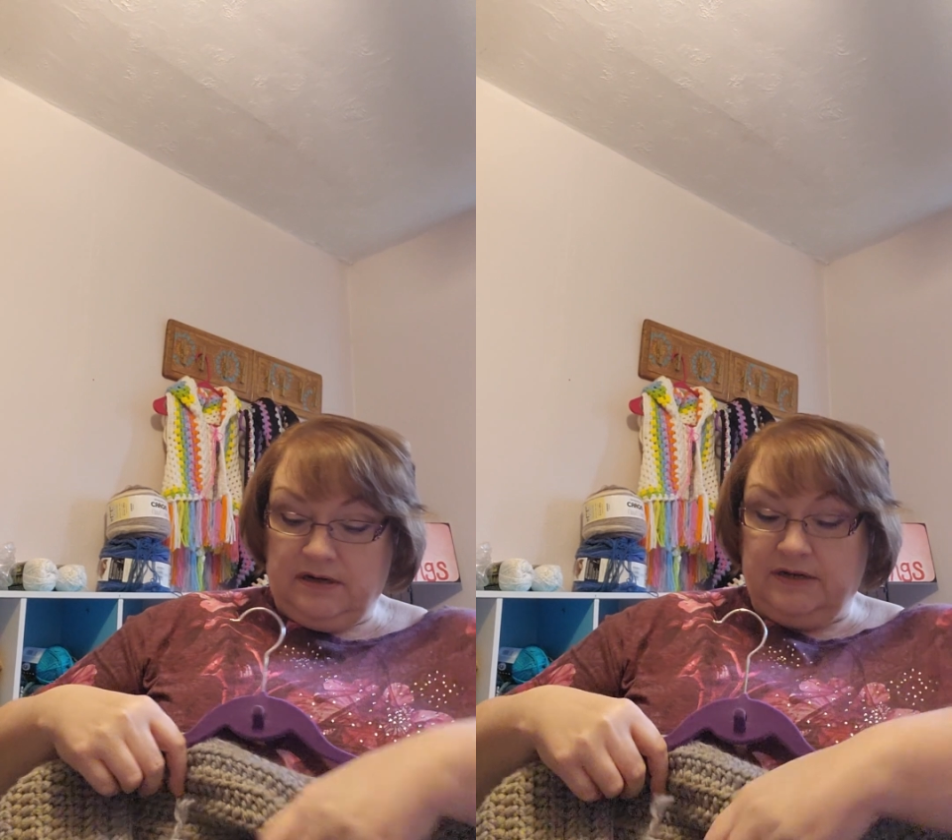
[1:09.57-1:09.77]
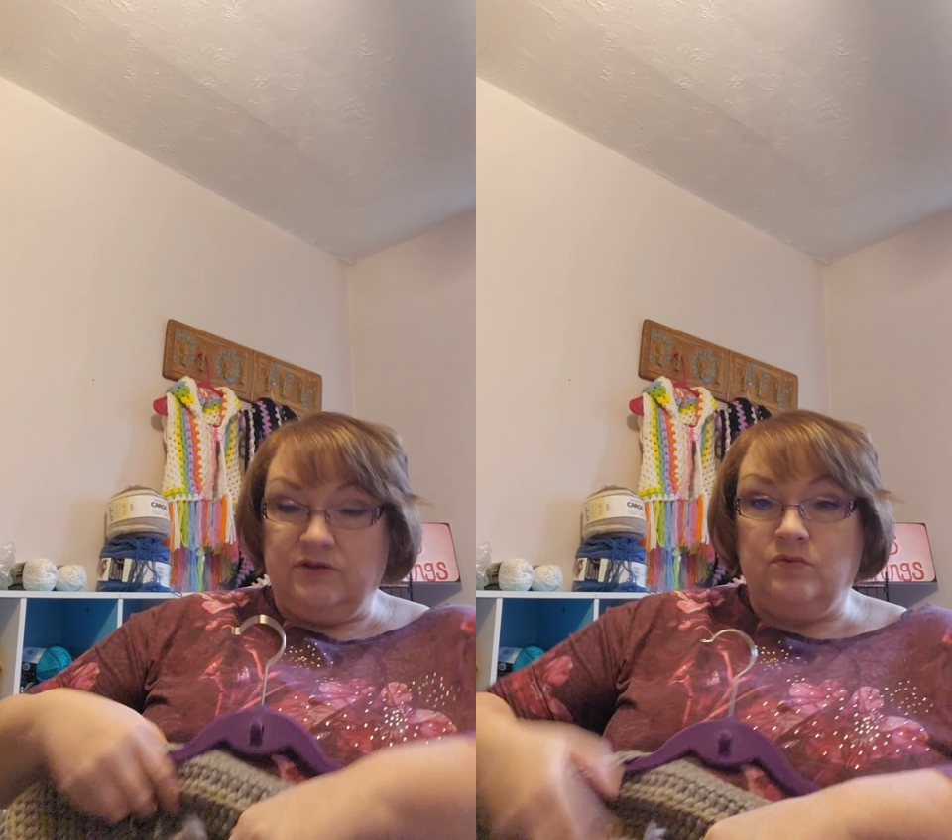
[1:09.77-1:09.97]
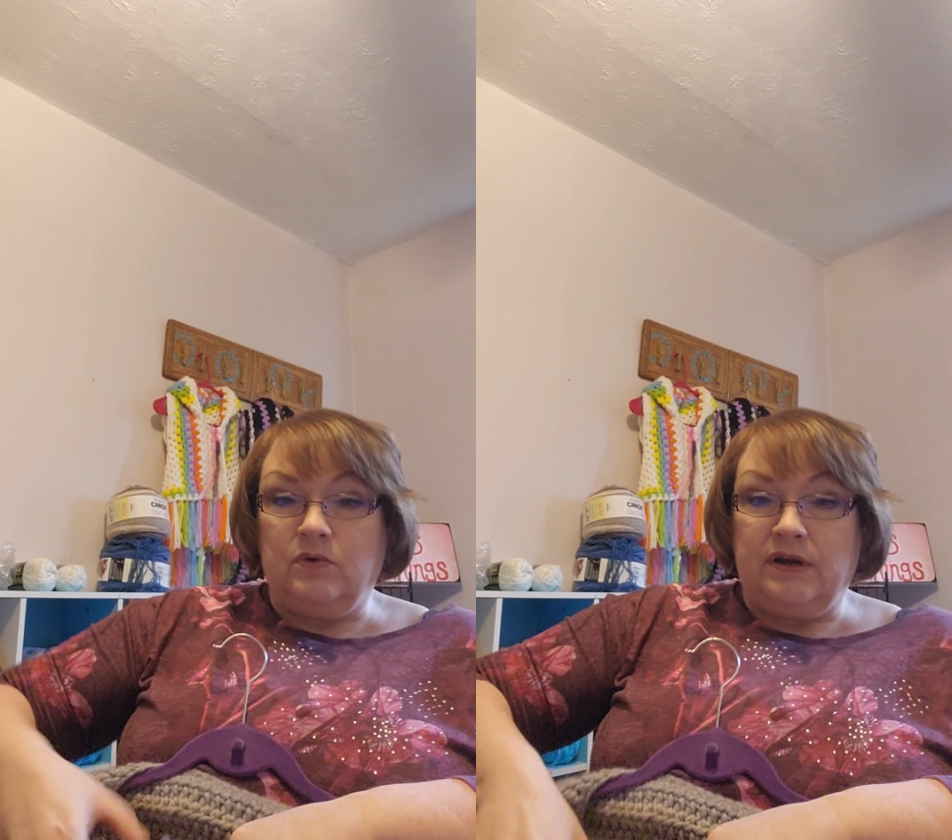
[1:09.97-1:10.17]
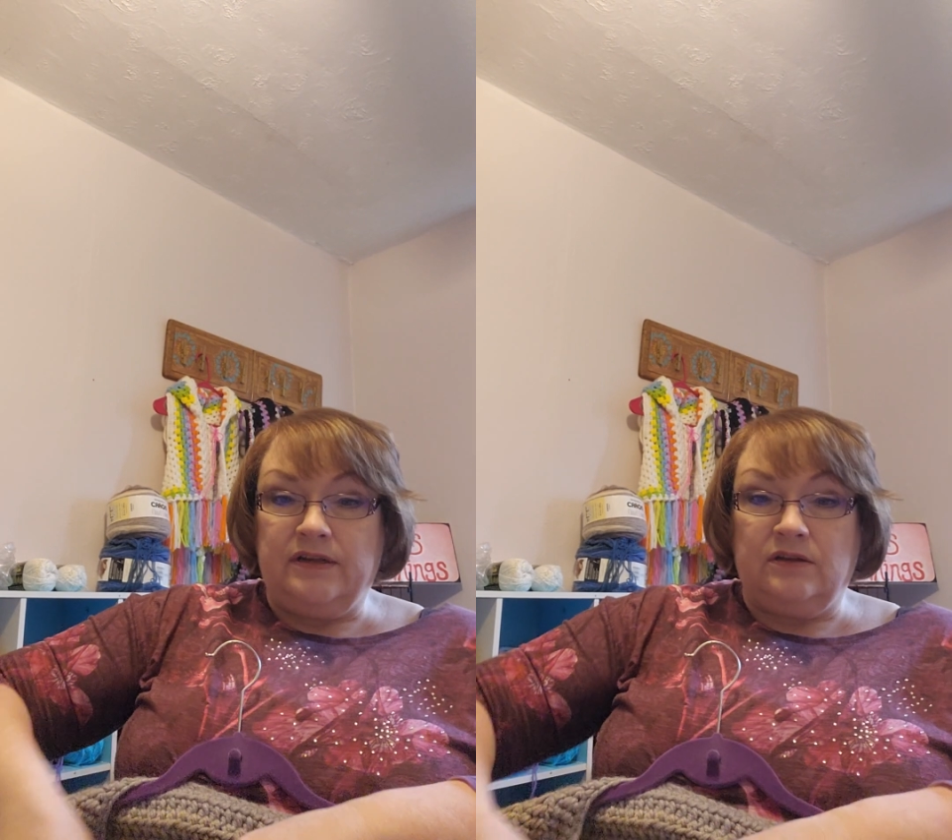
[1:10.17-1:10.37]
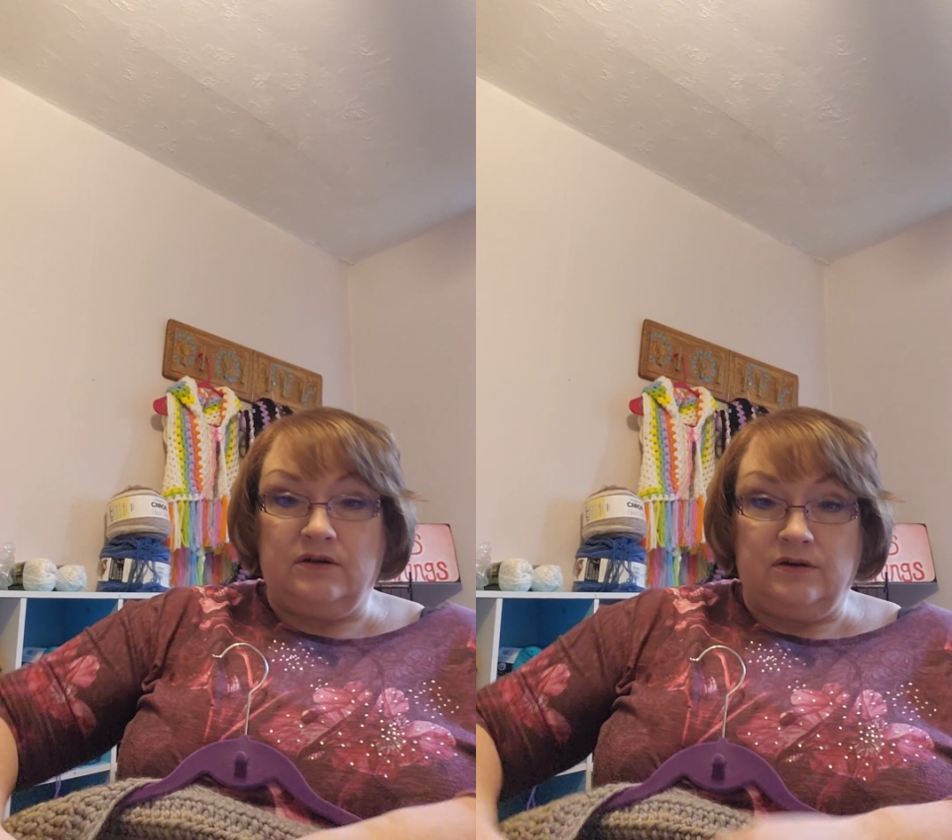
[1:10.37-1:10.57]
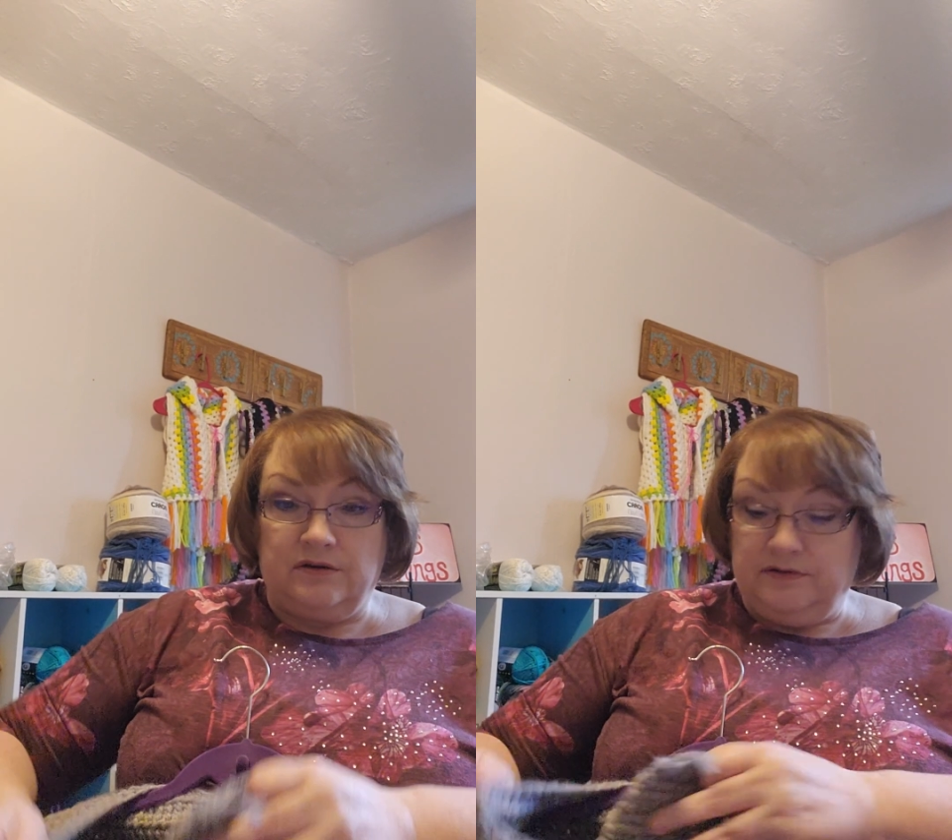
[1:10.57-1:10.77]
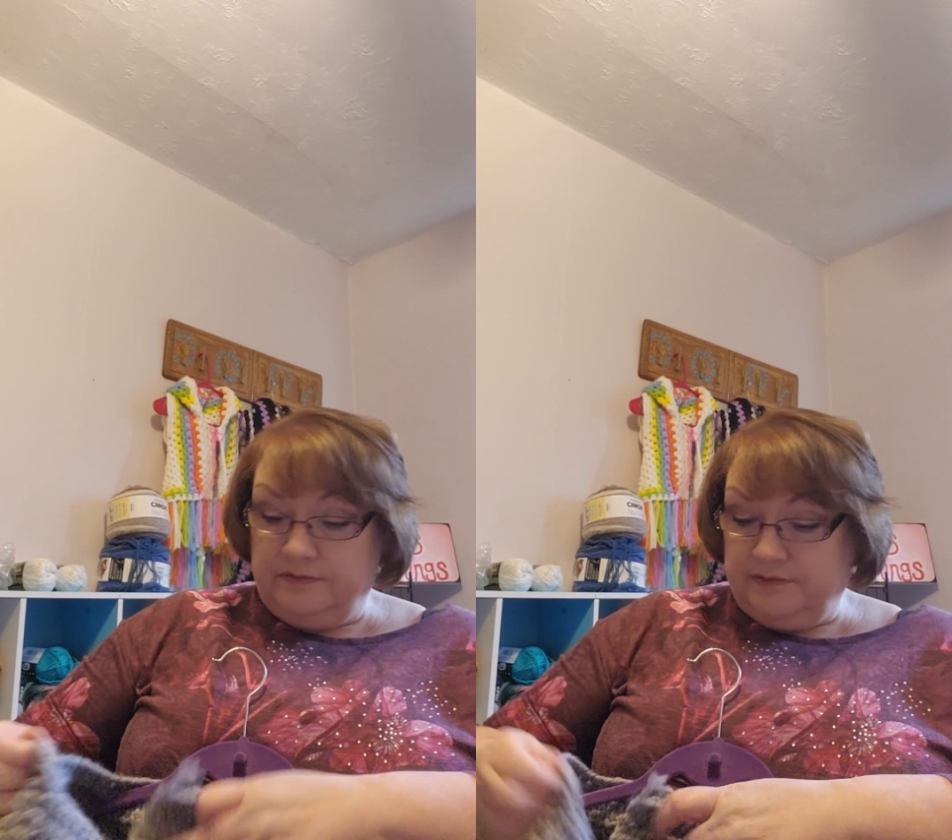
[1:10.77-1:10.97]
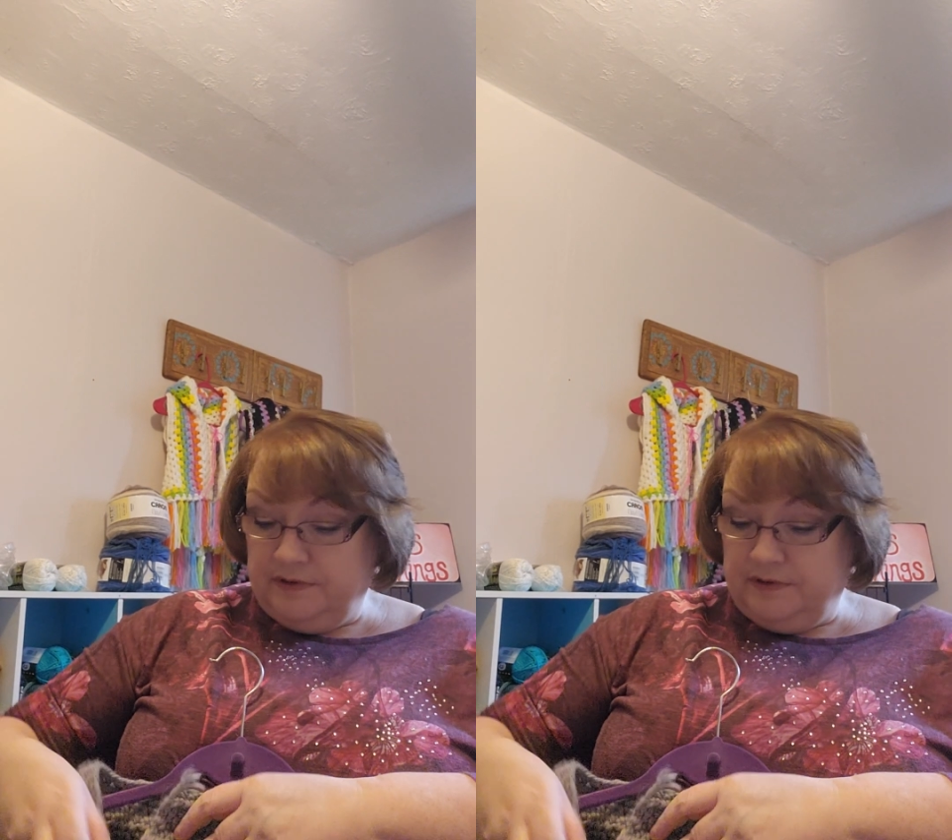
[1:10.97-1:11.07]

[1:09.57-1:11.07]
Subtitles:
and I do want it longer